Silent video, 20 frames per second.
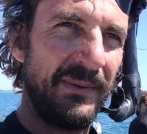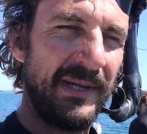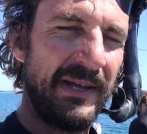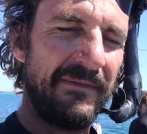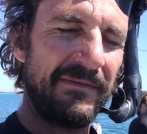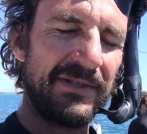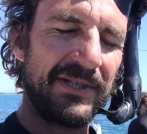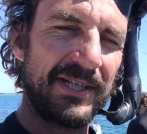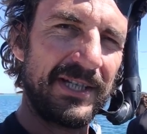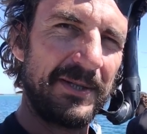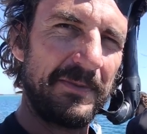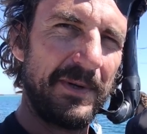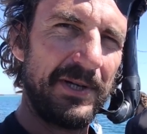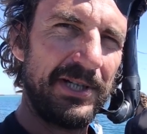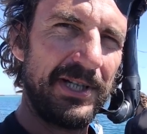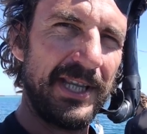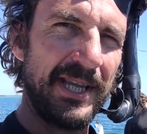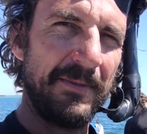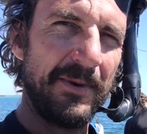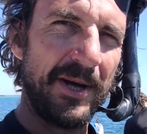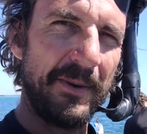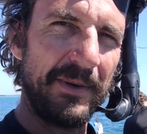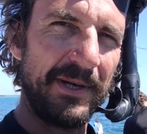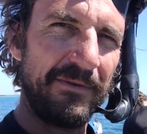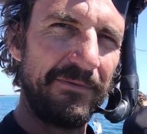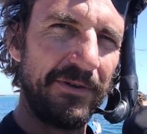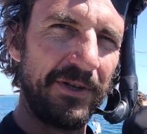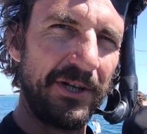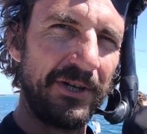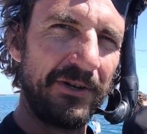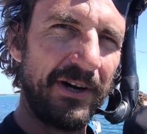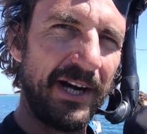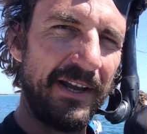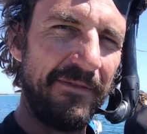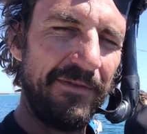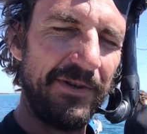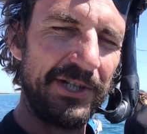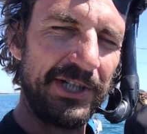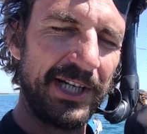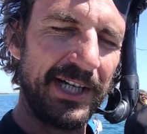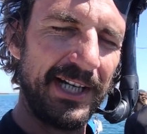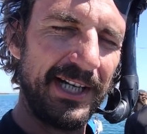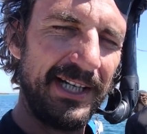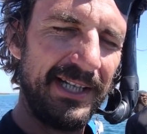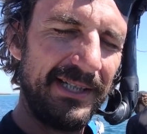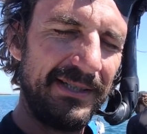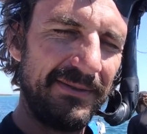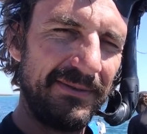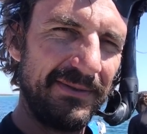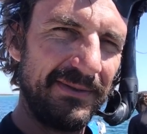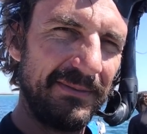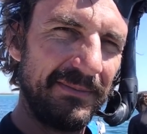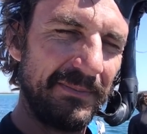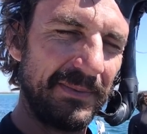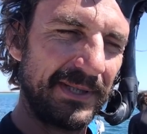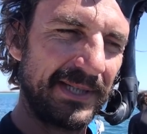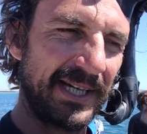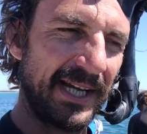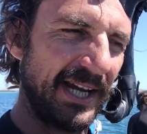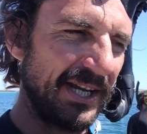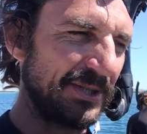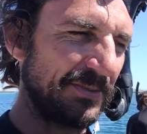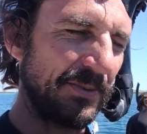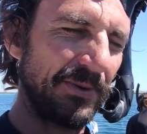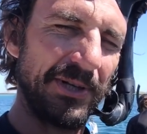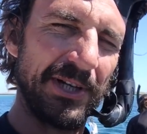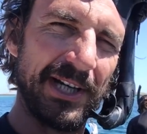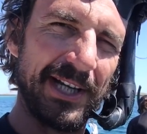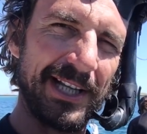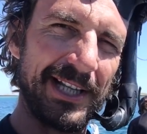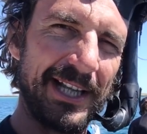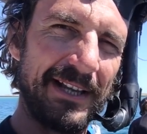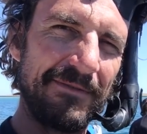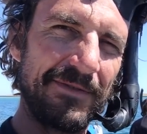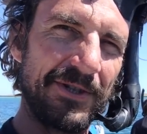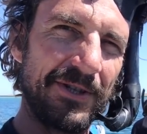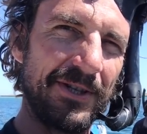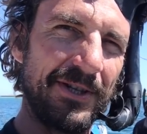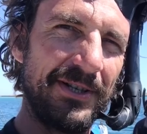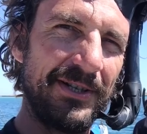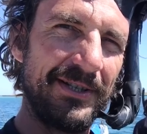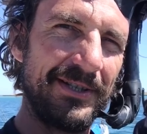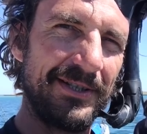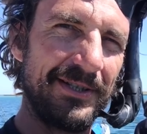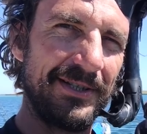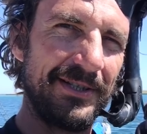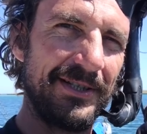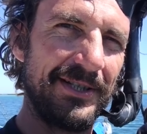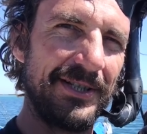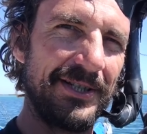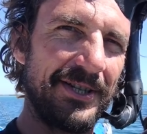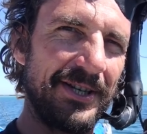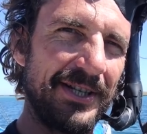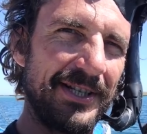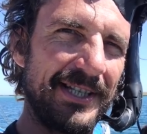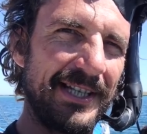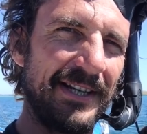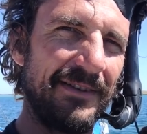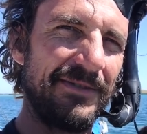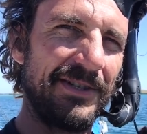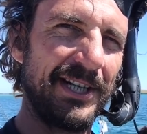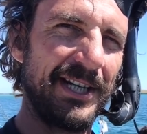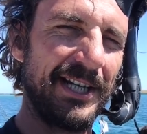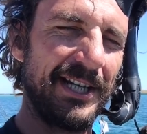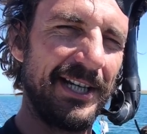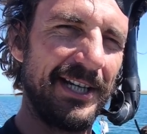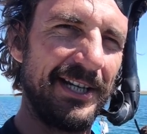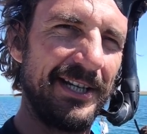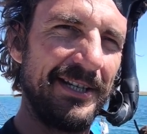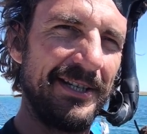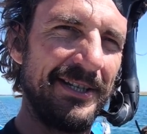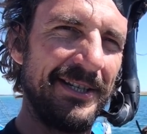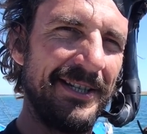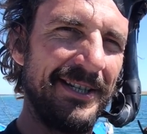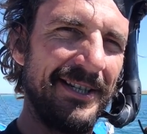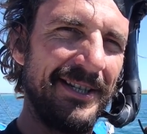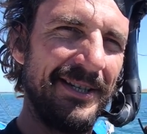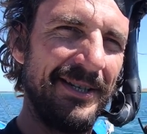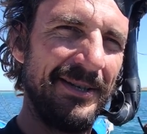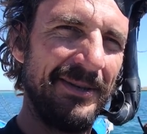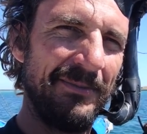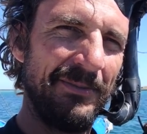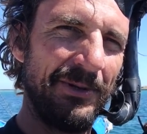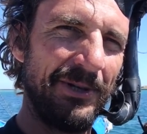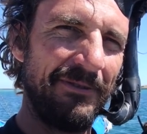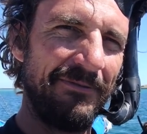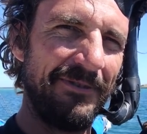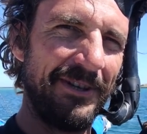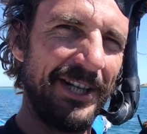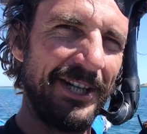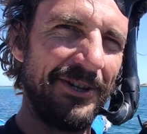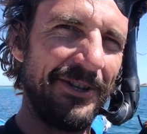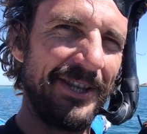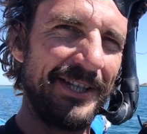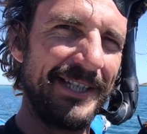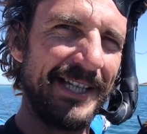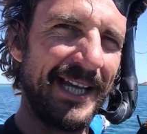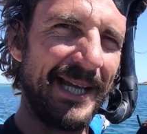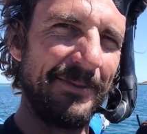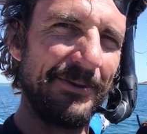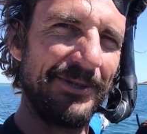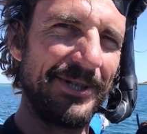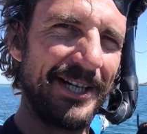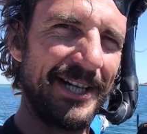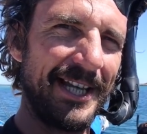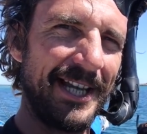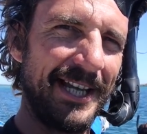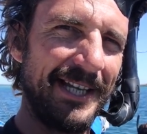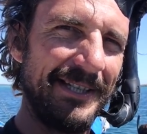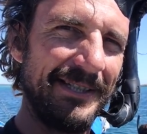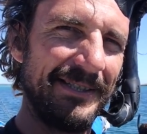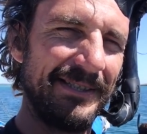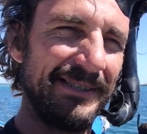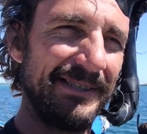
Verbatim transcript: We have a suspicion there might be a few crayfish here. Pascale's putting her gloves on. She's going to see if she can put a feed on the table today.